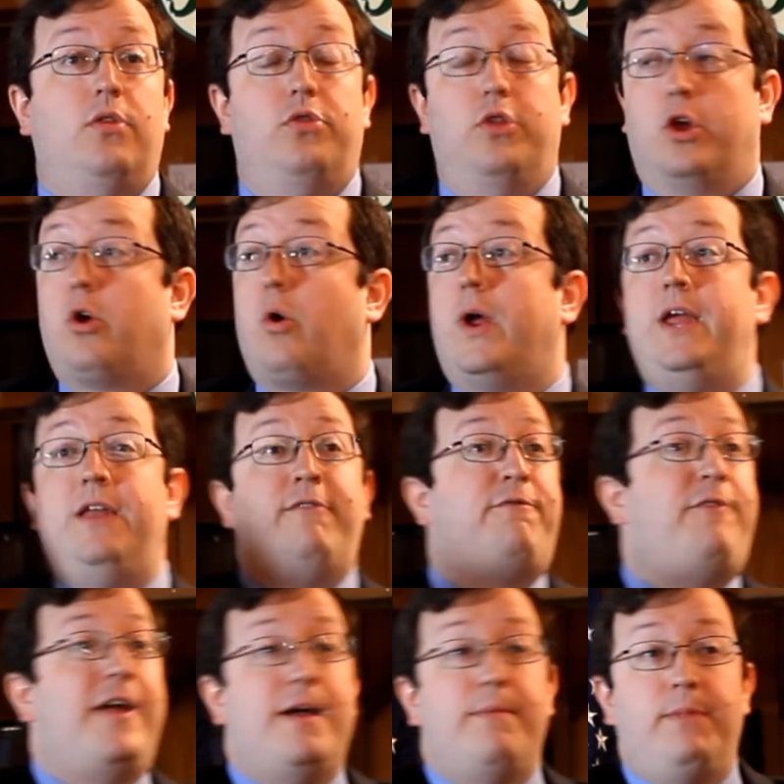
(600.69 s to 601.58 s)
The Green
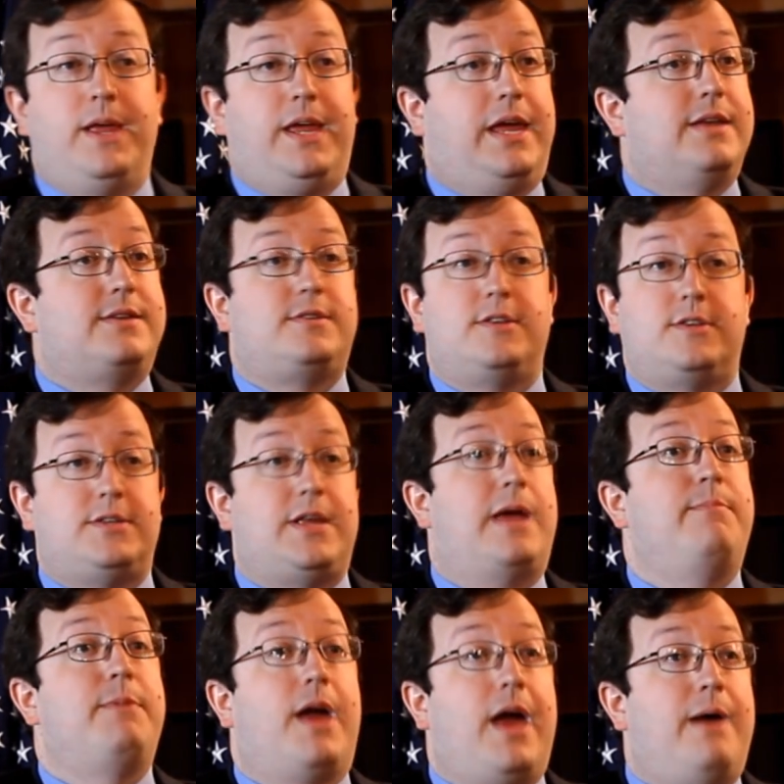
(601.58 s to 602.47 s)
family gets the
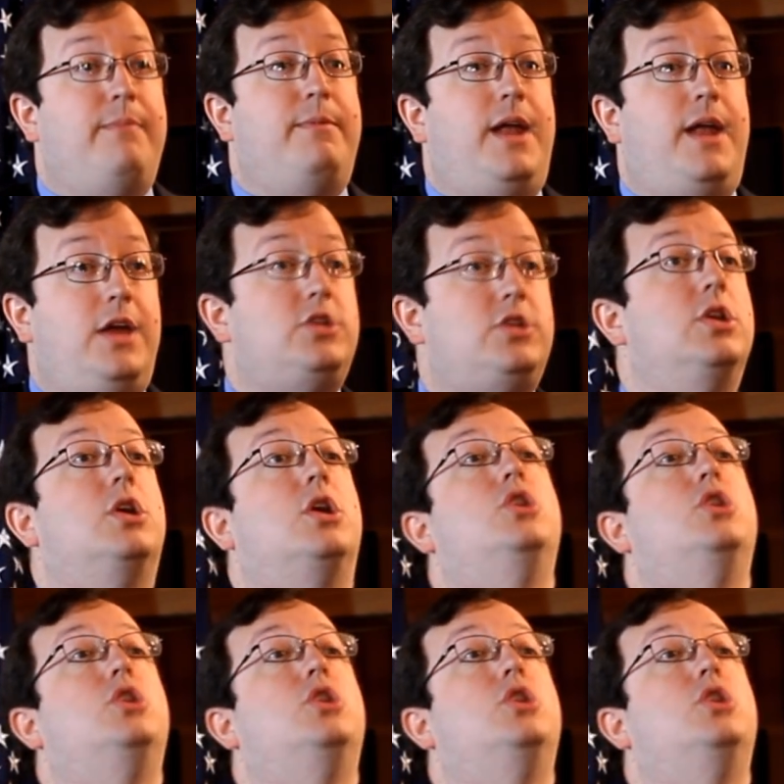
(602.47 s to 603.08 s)
same accommodation